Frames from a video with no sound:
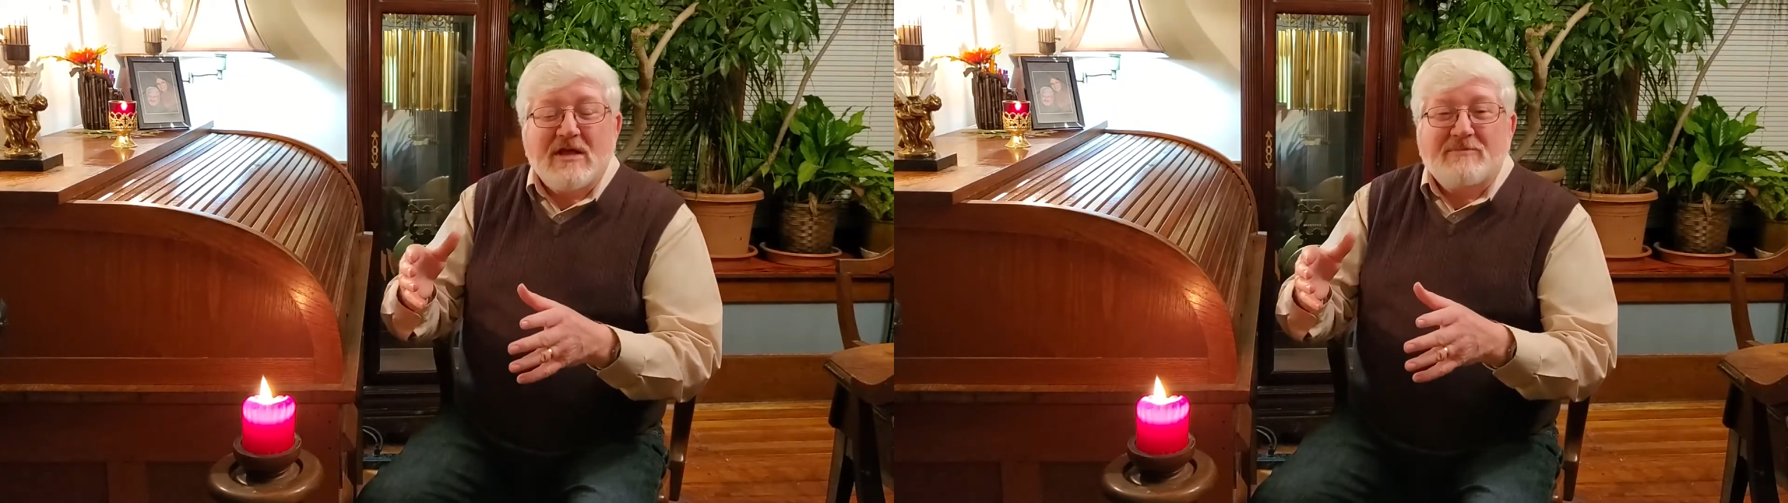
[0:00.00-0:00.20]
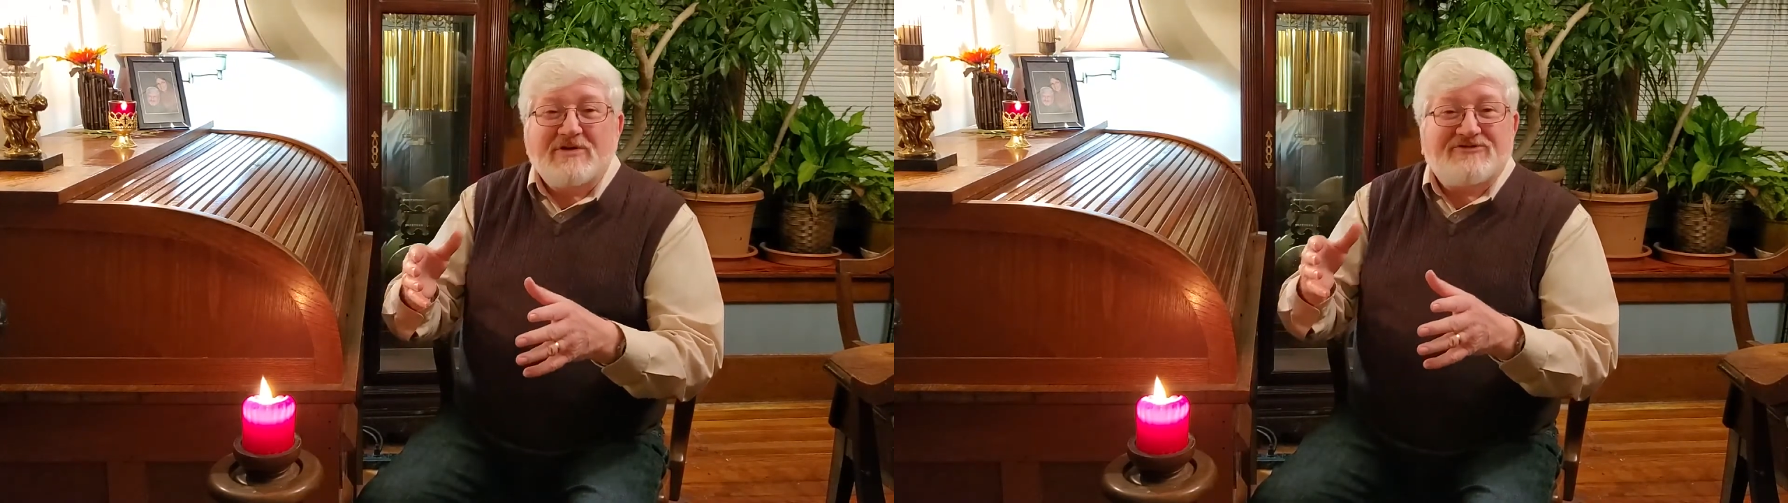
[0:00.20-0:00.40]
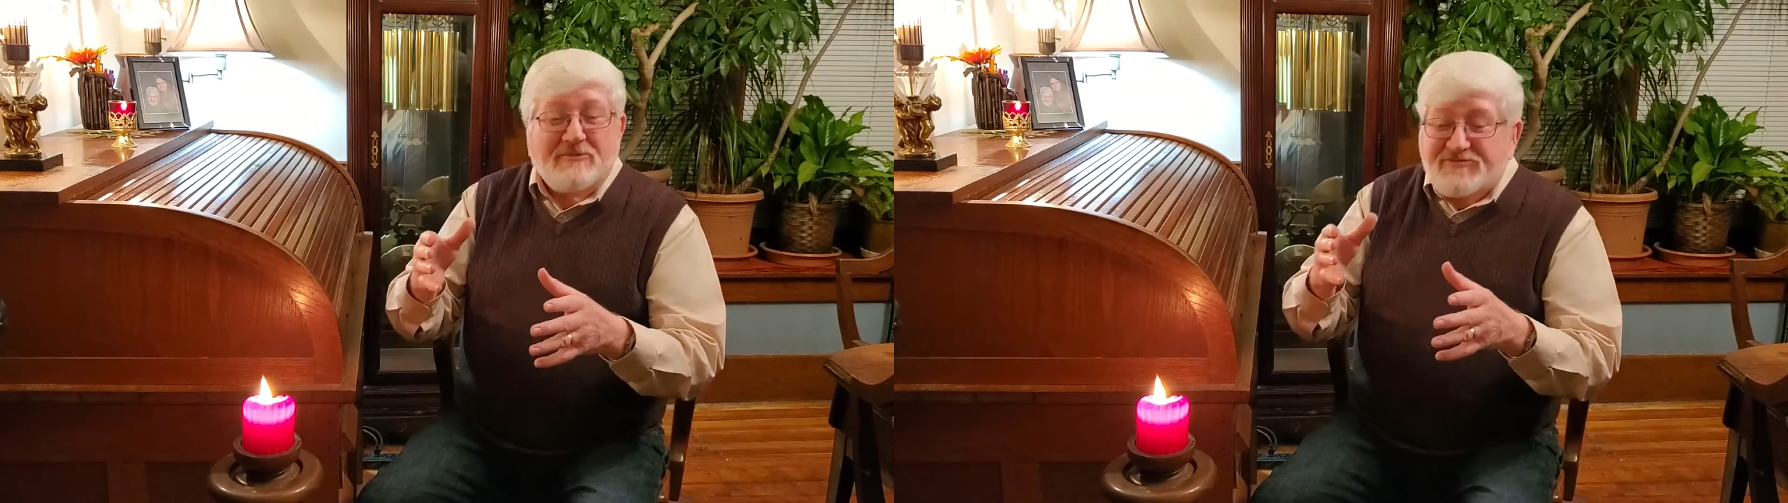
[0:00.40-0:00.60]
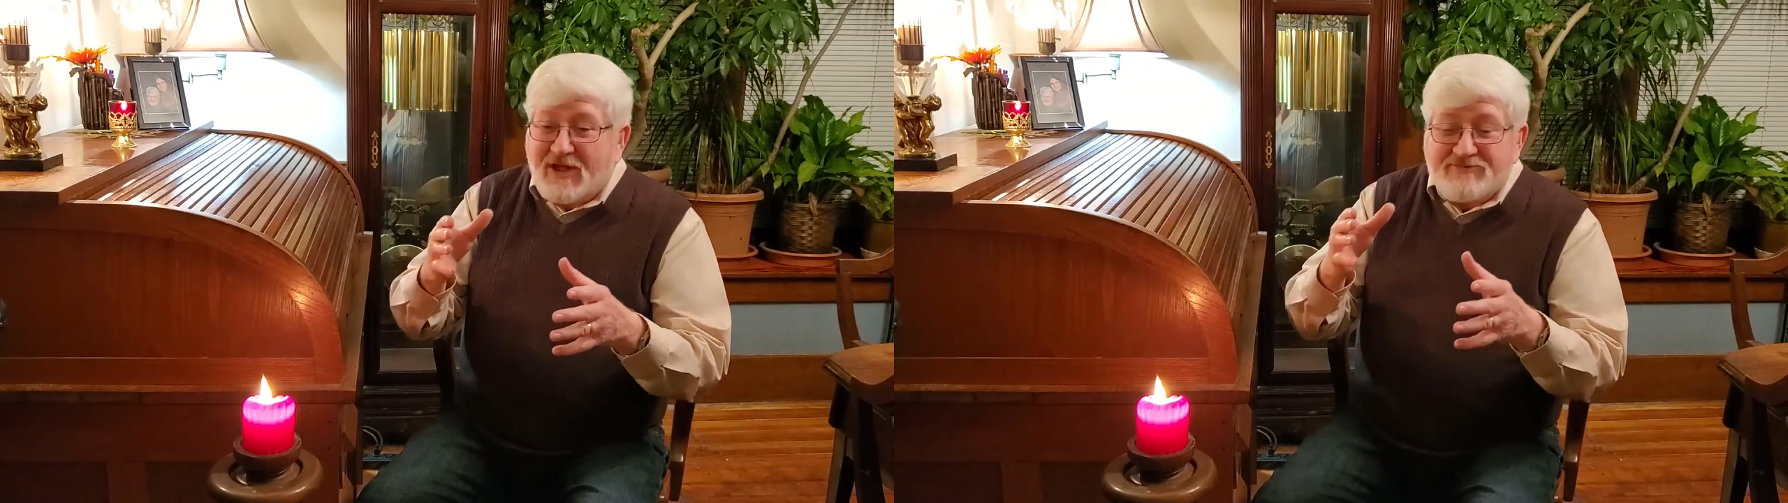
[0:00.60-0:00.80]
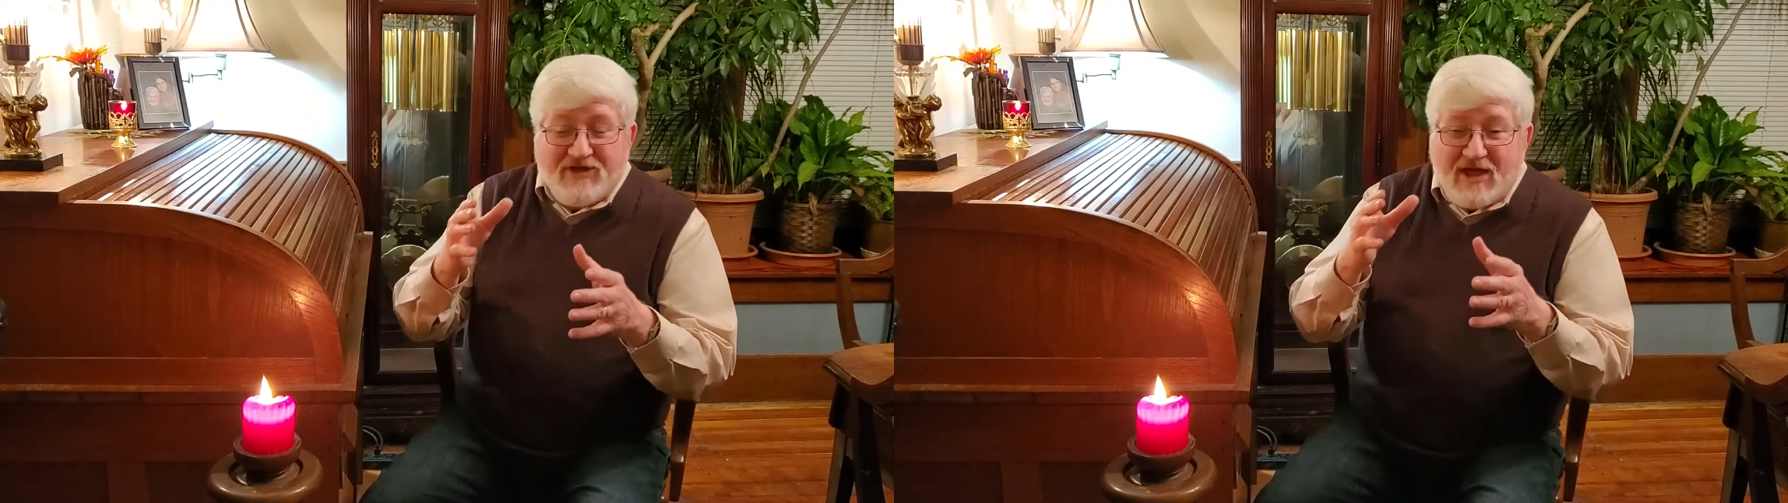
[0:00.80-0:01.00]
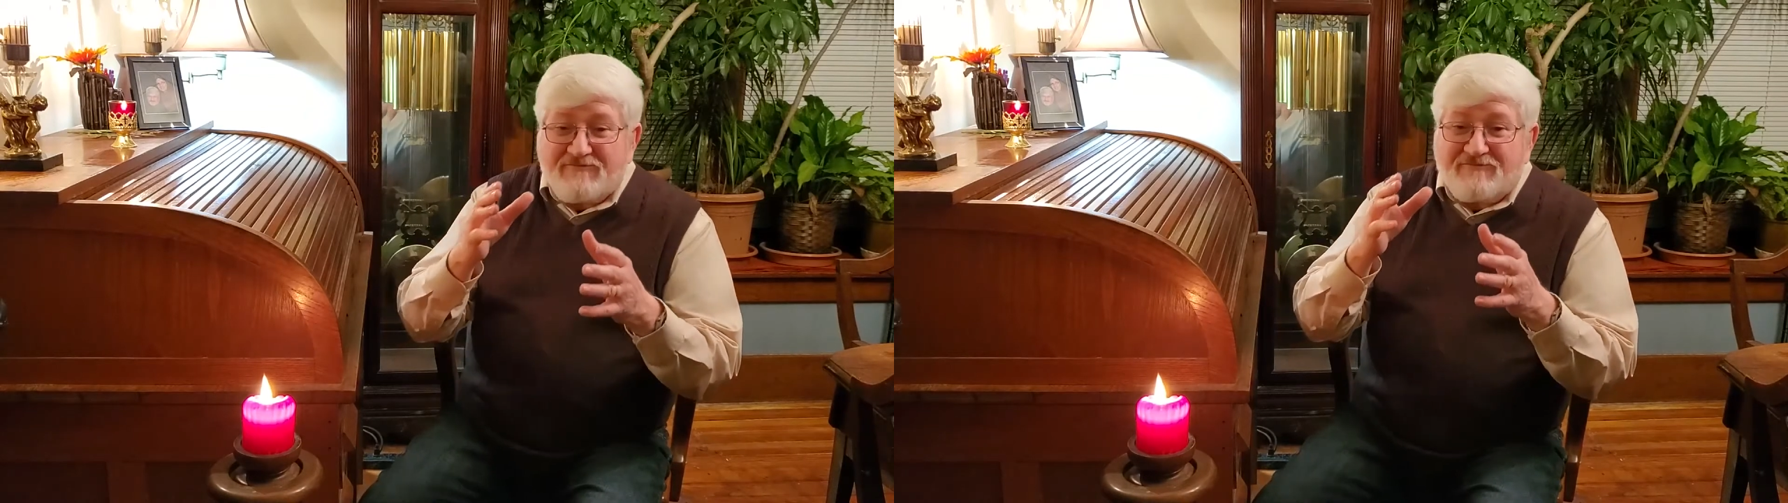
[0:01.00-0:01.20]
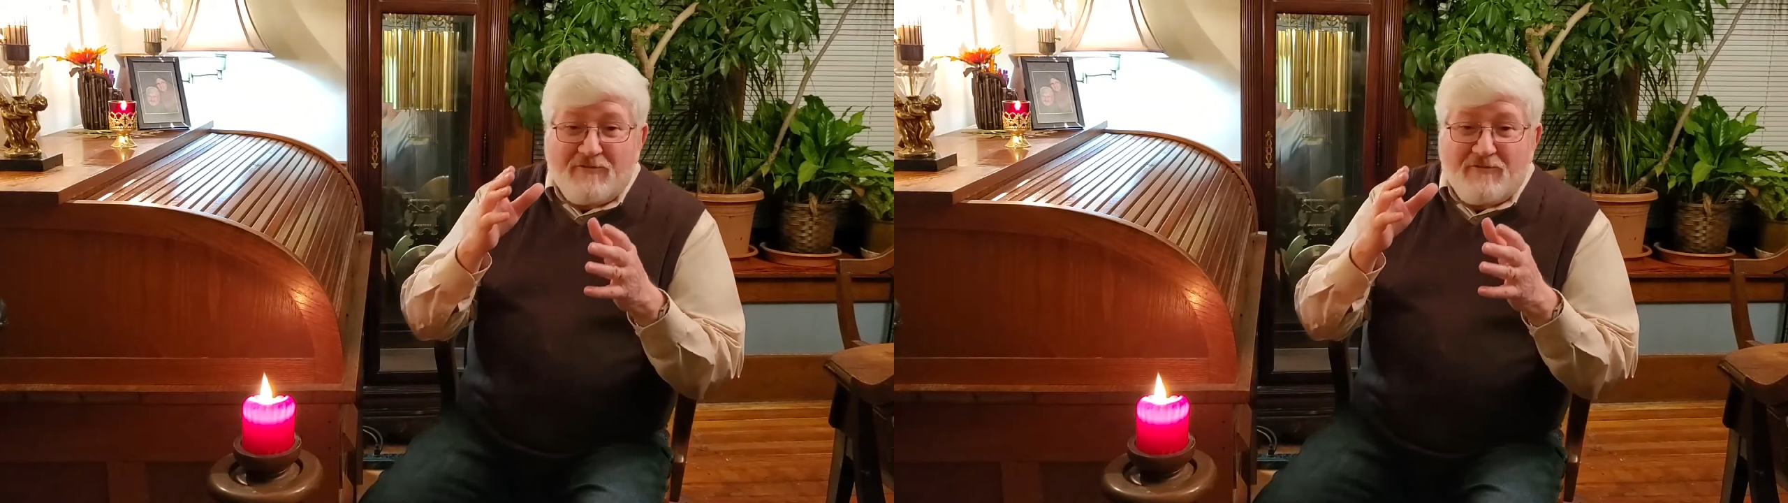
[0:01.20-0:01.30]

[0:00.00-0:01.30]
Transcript: but sometimes I